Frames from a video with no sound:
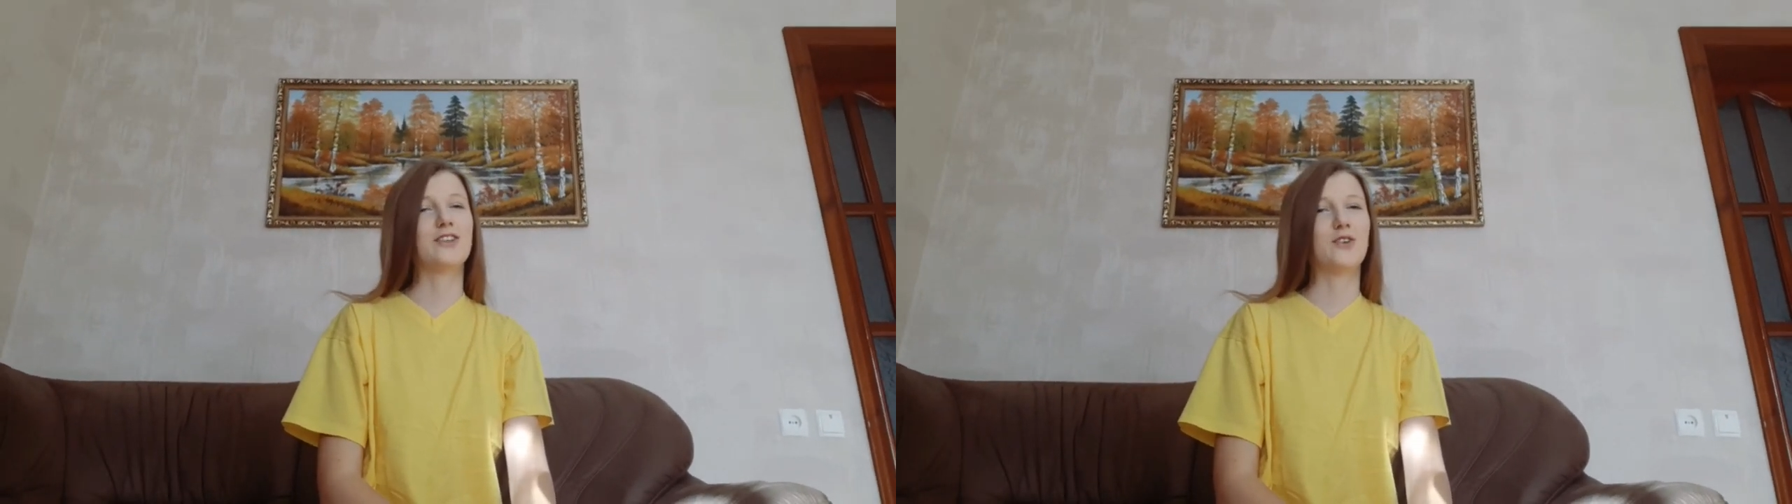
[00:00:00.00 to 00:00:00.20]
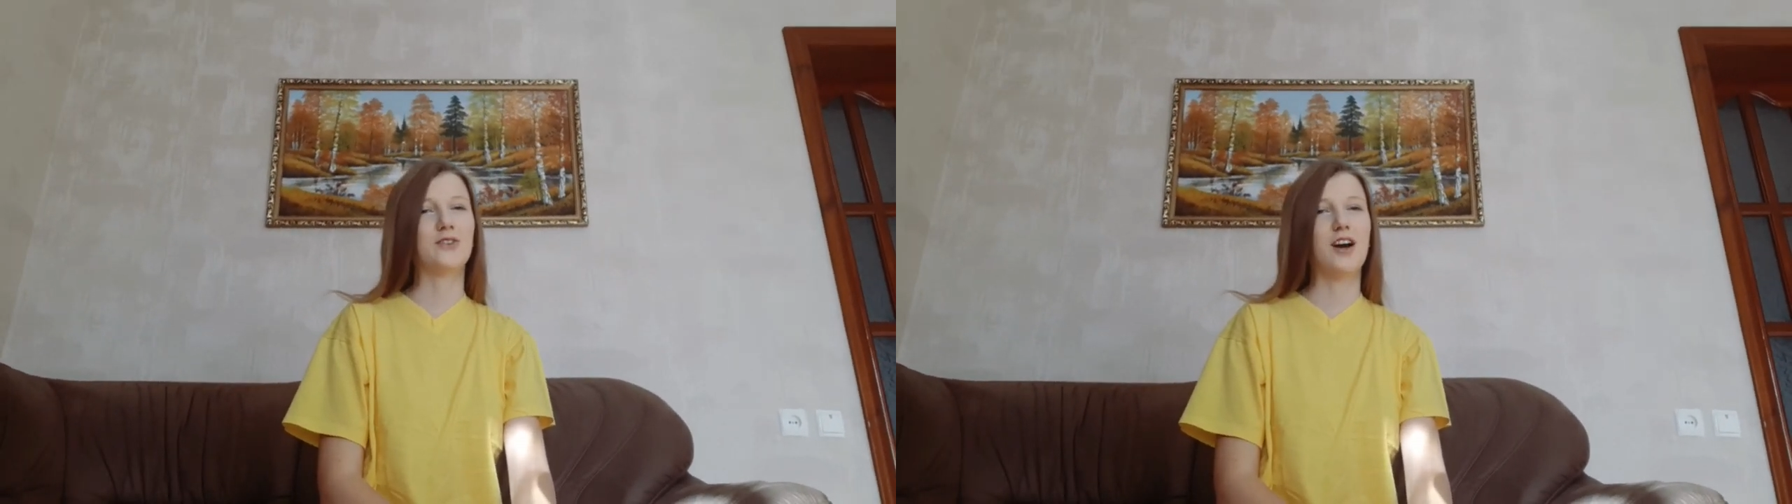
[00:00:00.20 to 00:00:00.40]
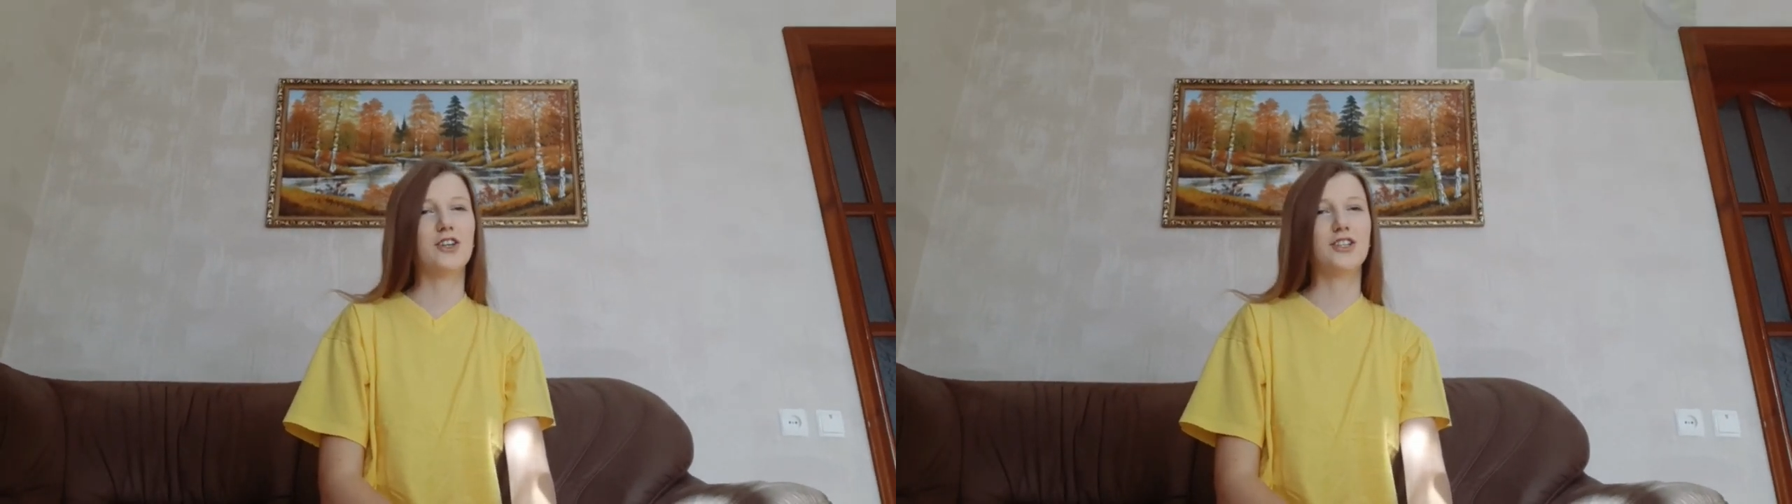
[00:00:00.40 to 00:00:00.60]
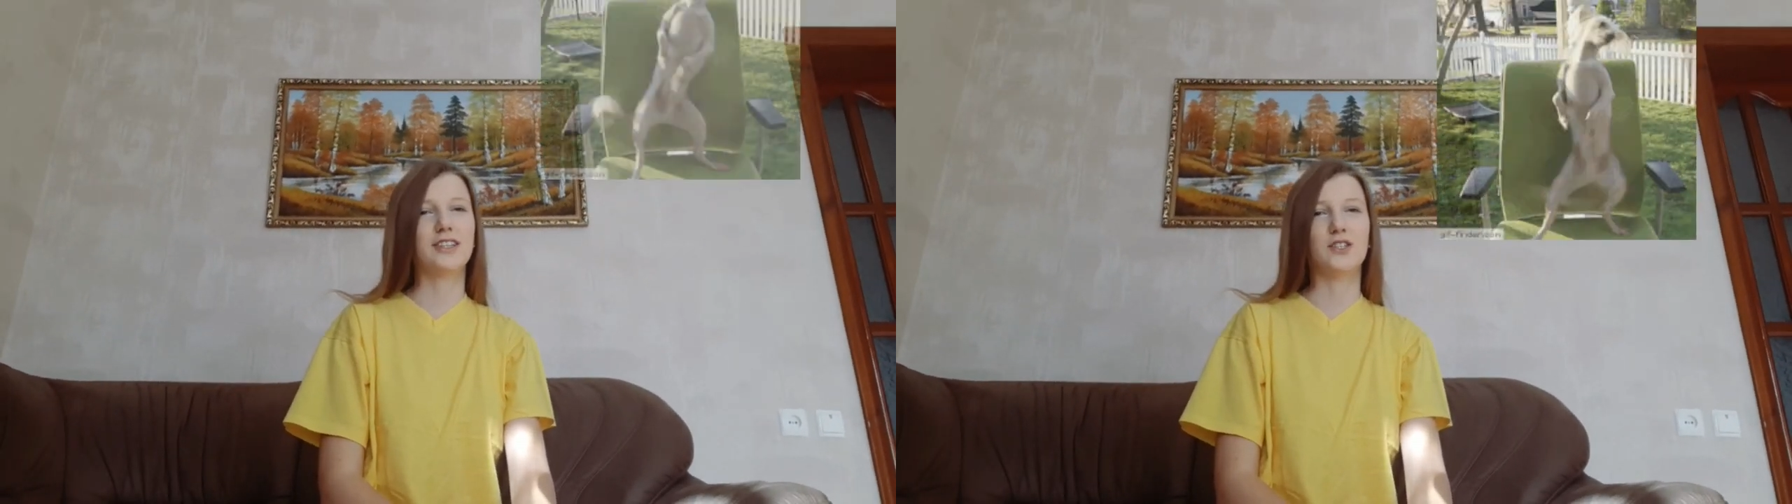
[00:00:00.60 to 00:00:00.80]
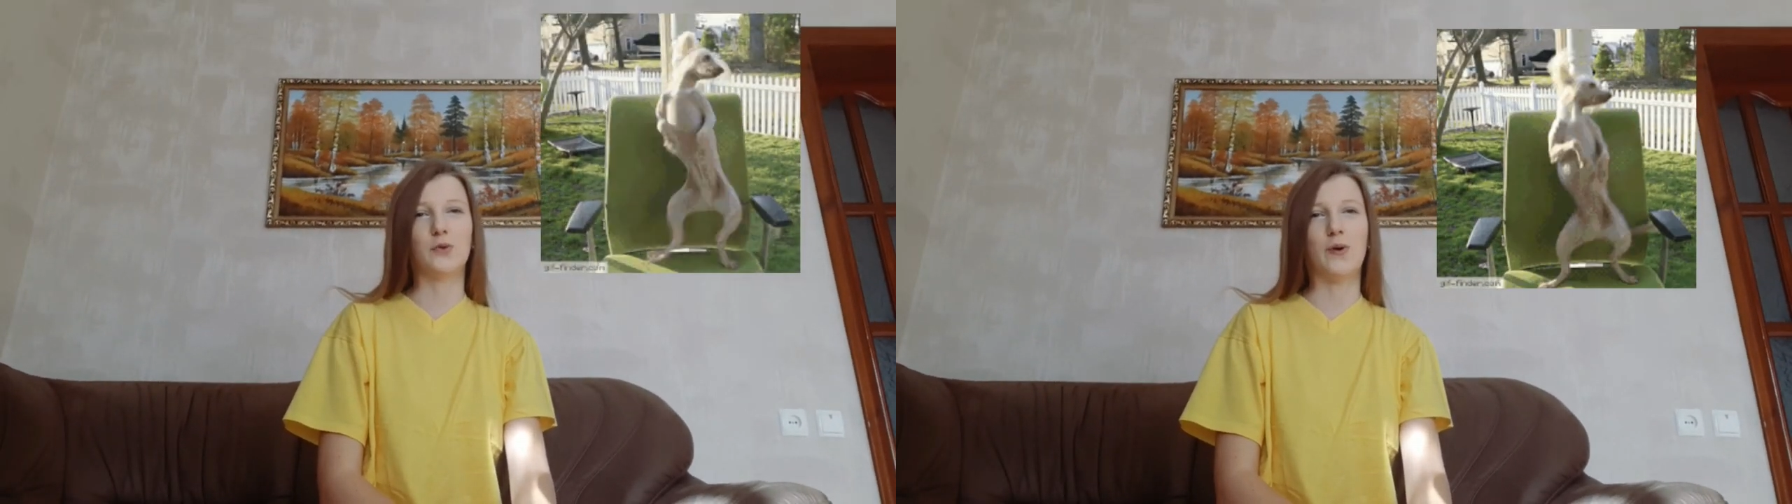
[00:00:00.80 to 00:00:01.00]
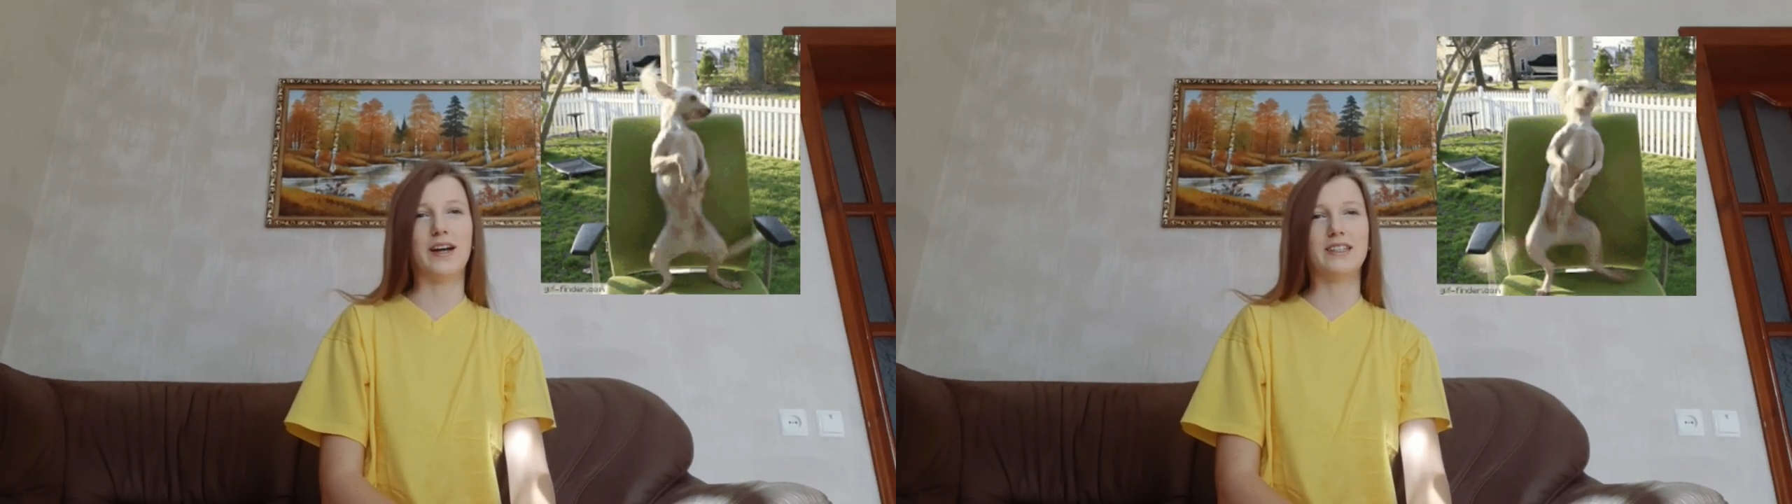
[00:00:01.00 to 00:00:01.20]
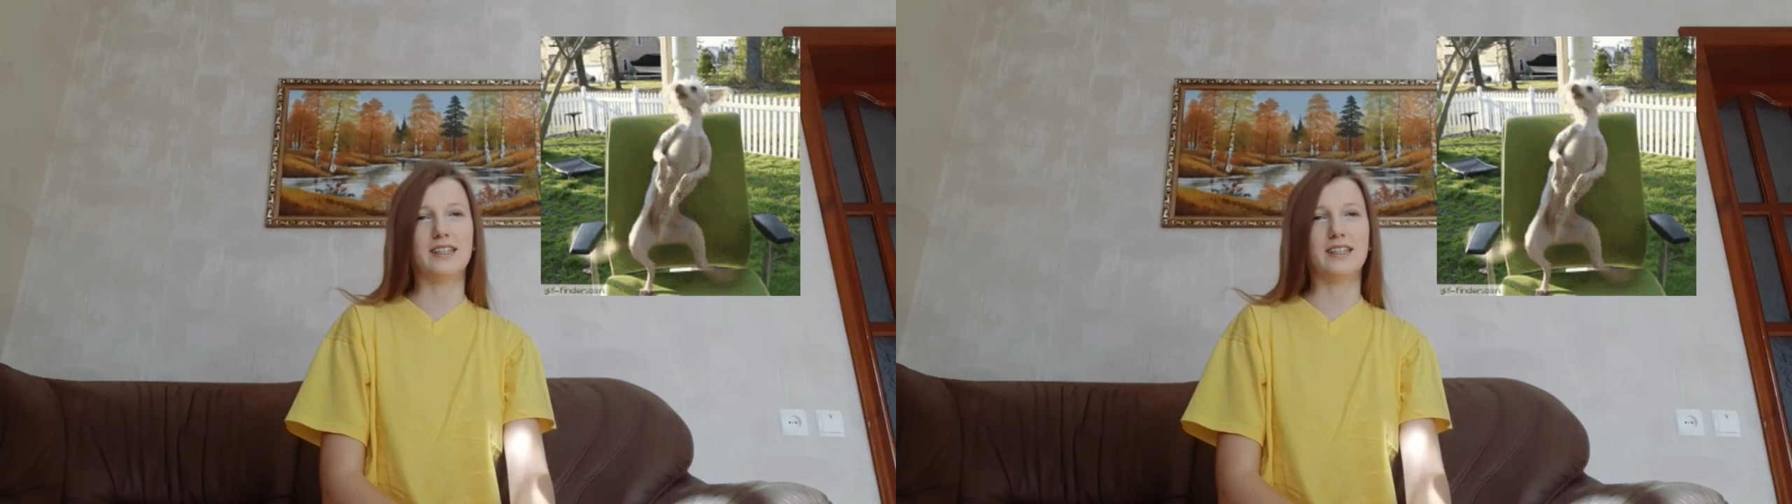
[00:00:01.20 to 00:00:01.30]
introduction is quite